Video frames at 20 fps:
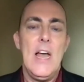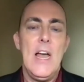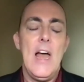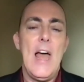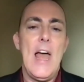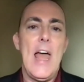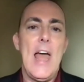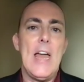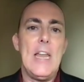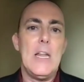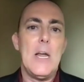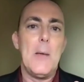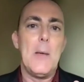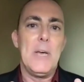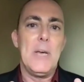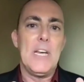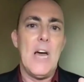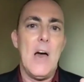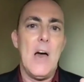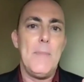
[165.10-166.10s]
And
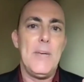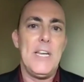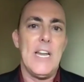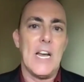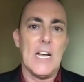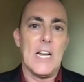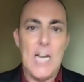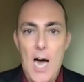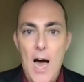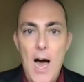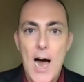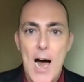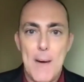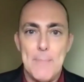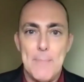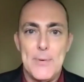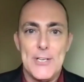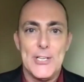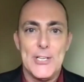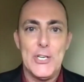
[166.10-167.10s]
becoming a
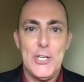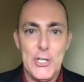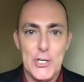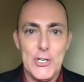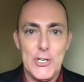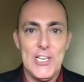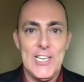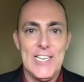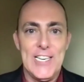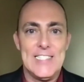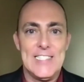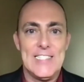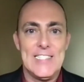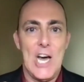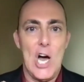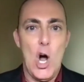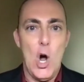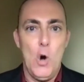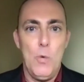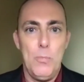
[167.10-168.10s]
cop, curious,
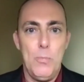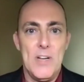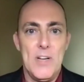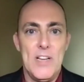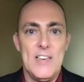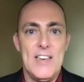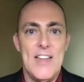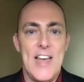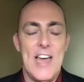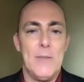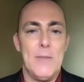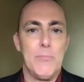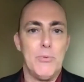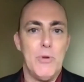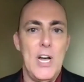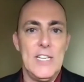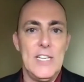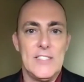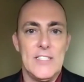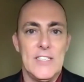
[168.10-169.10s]
open, and
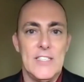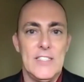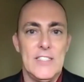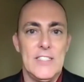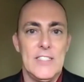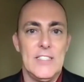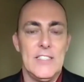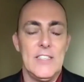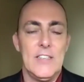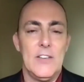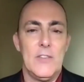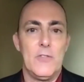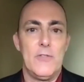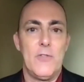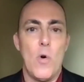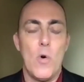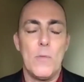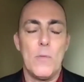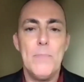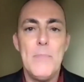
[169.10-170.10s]
present,
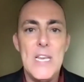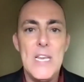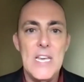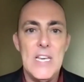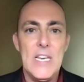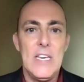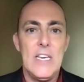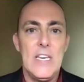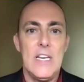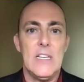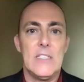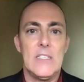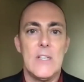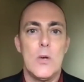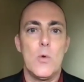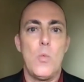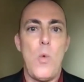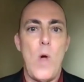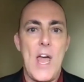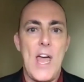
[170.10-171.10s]
for me is the
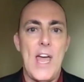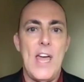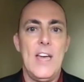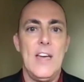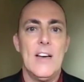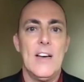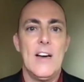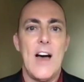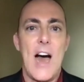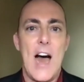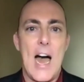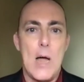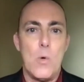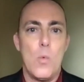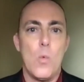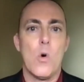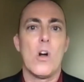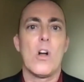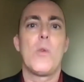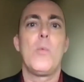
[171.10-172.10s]
way I
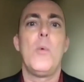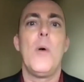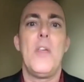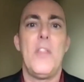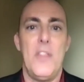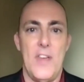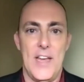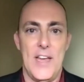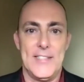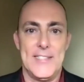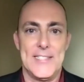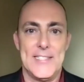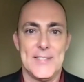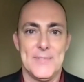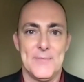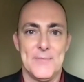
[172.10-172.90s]
work with this.